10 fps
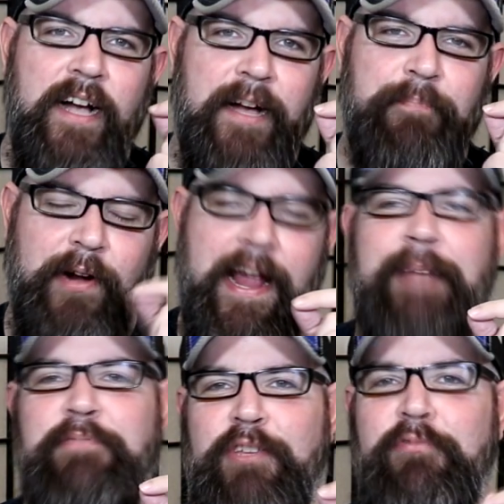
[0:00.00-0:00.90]

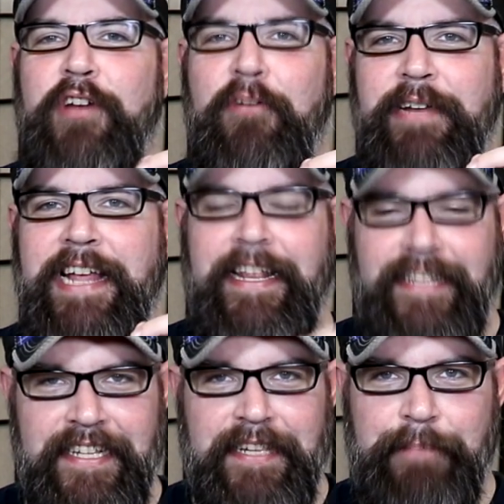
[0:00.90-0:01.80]
perhaps you would already
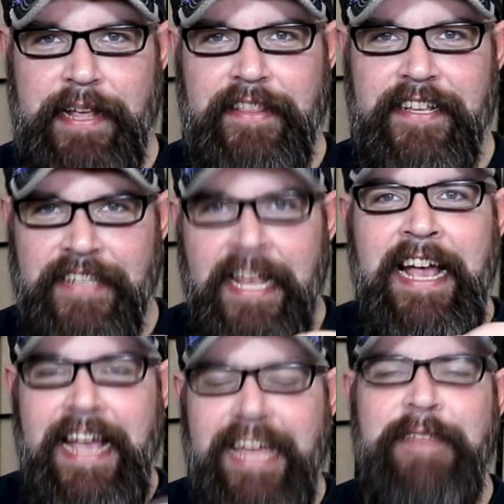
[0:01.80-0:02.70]
anticipate this,
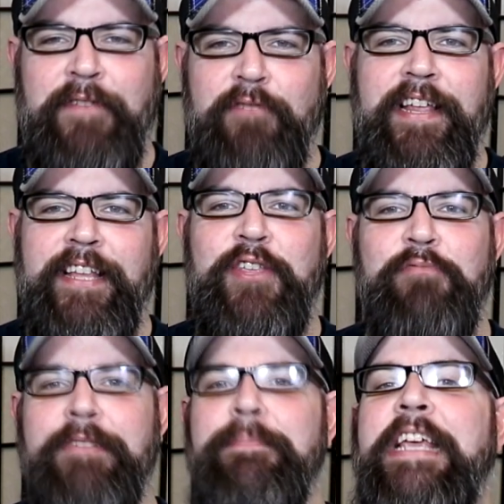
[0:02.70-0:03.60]
and if you did,
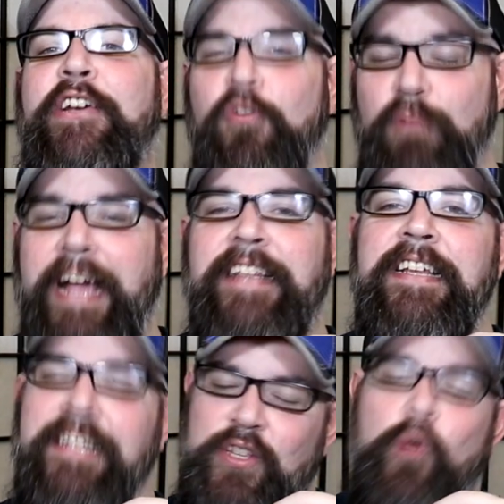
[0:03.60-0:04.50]
you would be correct.
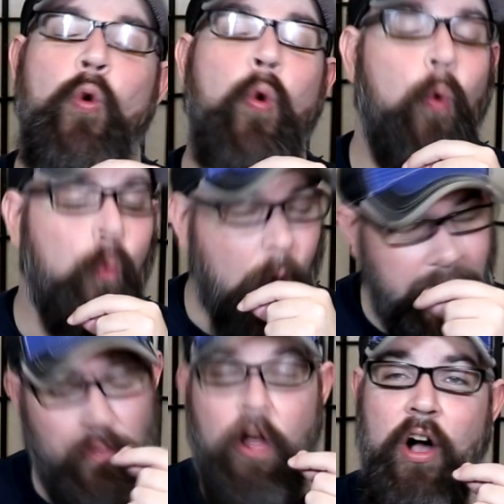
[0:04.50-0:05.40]
It's
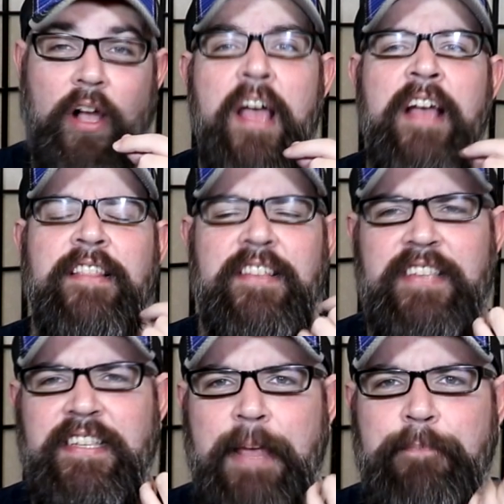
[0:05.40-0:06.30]
quite long.
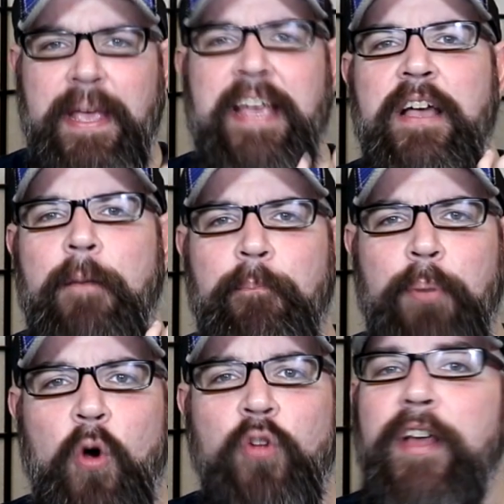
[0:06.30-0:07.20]
This is a big,
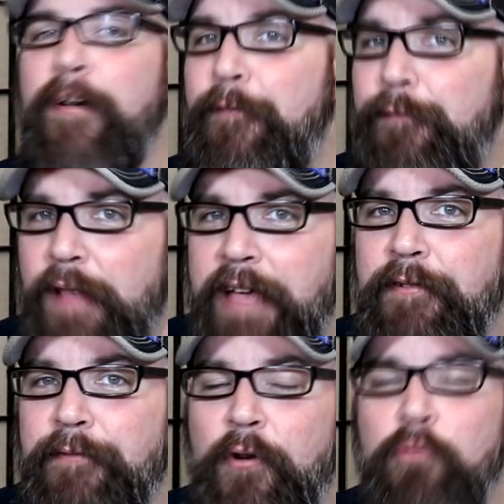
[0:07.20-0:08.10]
bold,
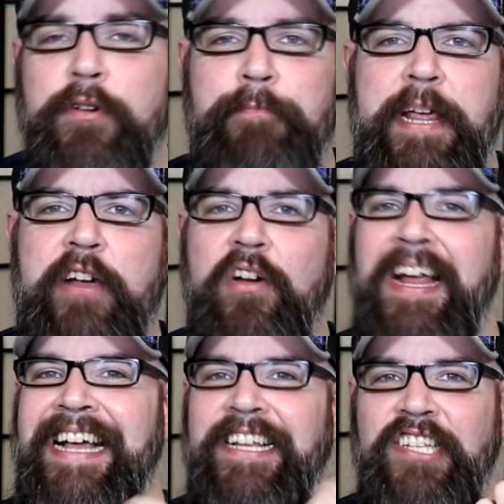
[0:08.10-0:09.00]
flavor-forward
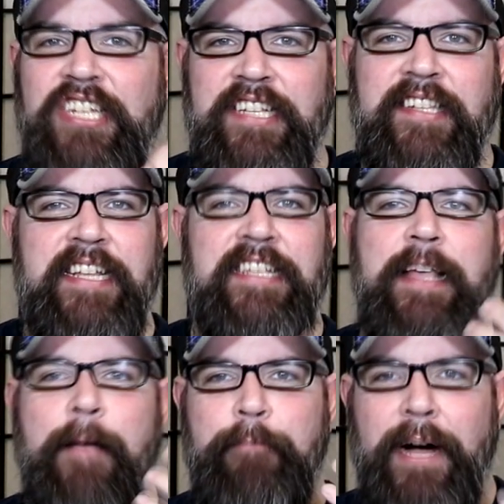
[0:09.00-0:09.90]
beer. Just
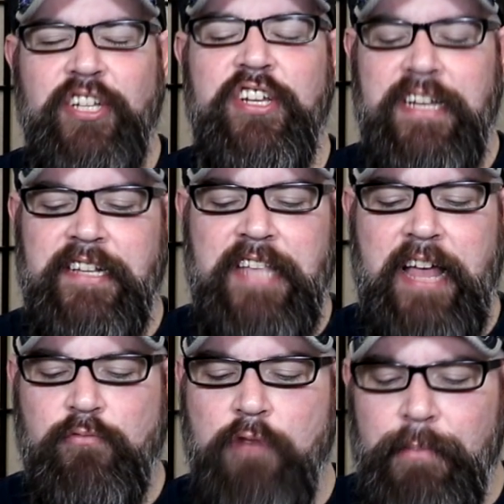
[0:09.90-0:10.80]
as pungent as
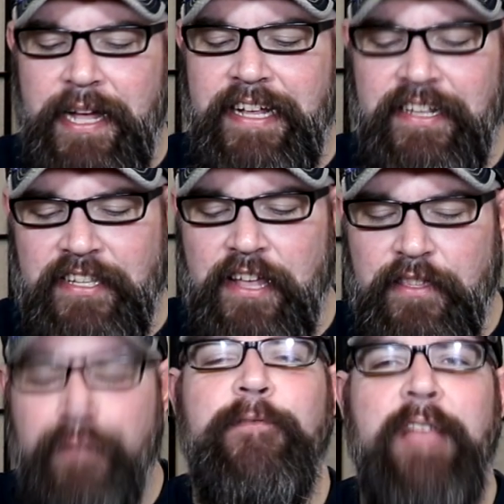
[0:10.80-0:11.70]
that aroma is,
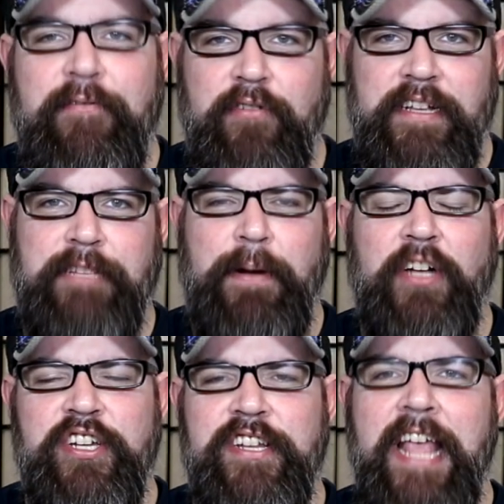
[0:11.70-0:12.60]
the flavor is
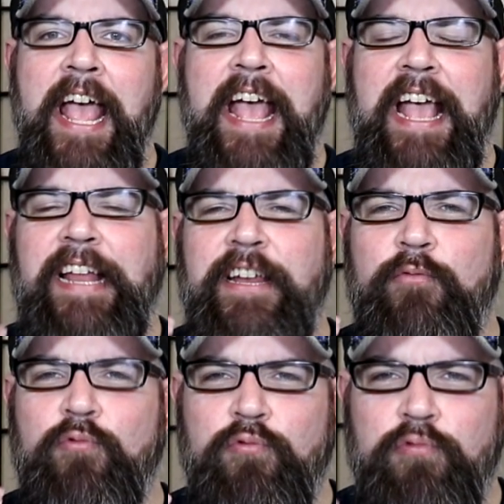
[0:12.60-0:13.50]
pungent, and it
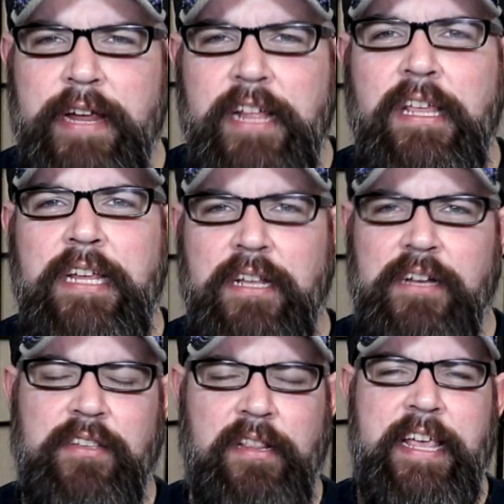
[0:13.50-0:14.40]
really
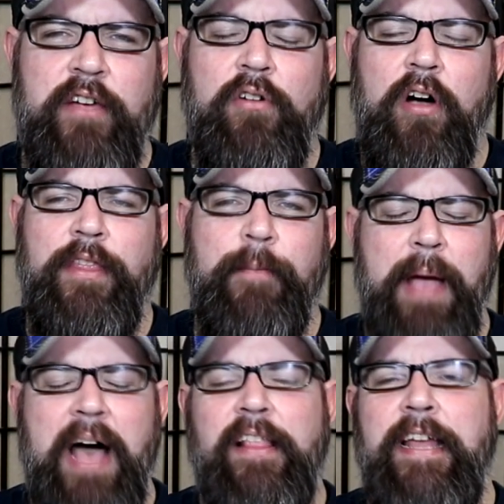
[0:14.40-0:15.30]
does linger on the
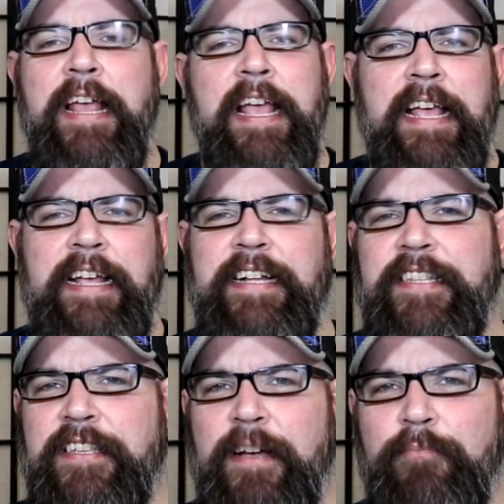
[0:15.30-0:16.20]
palate.
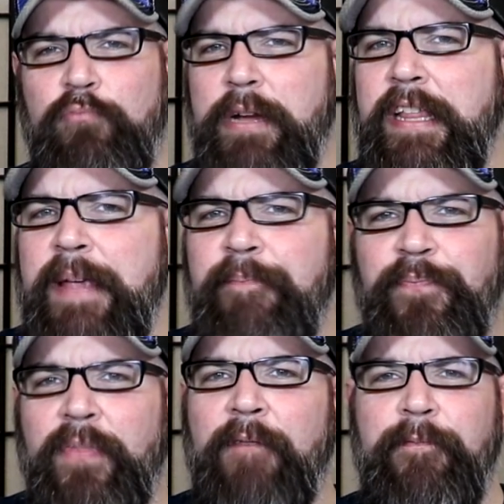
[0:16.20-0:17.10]
It's really
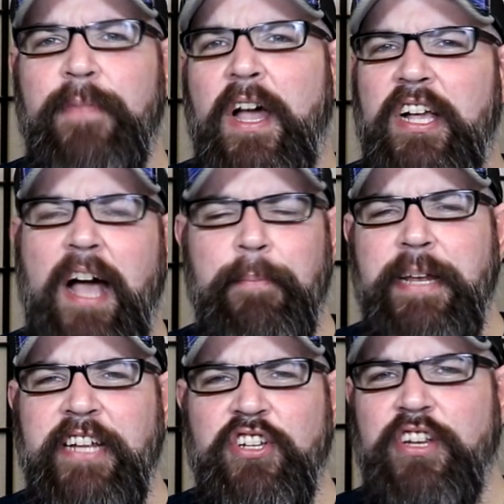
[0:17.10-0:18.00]
a
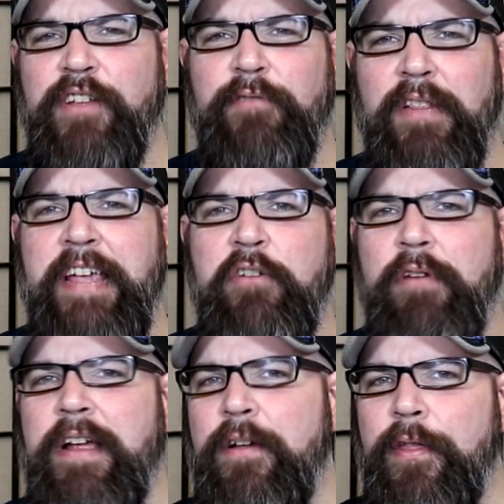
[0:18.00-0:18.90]
combination of
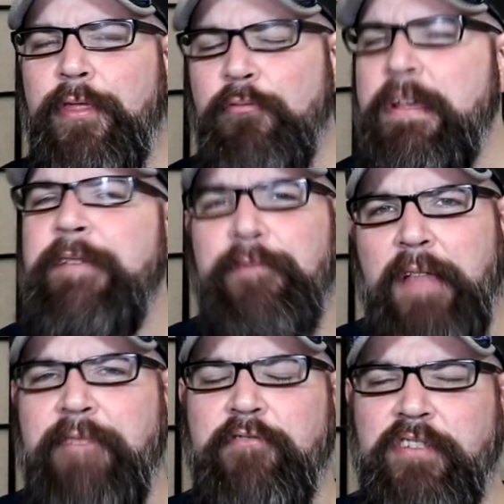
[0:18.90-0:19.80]
lingering three
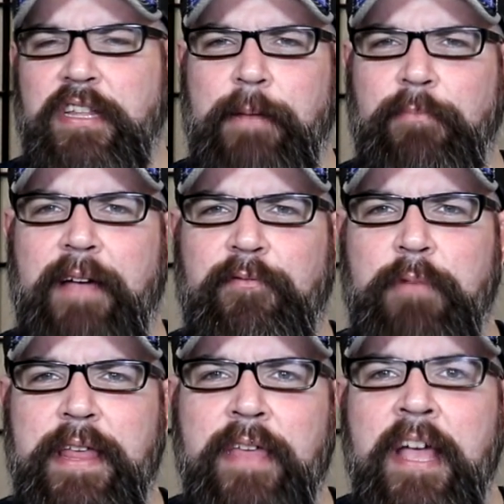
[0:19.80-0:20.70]
flavors that I'm left
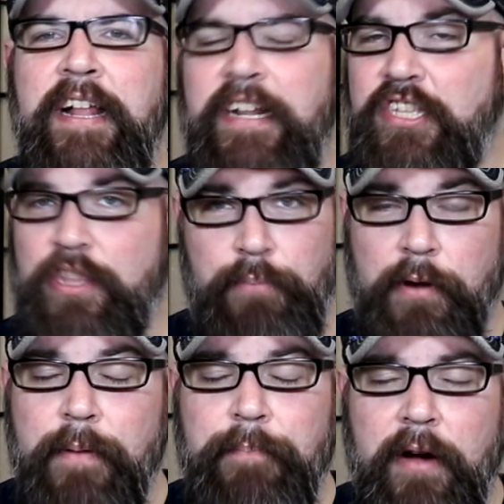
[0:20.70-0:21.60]
with. It's the
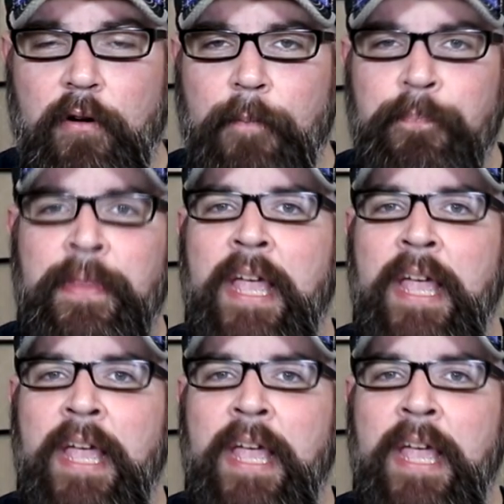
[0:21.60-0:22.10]
bourbon barrel,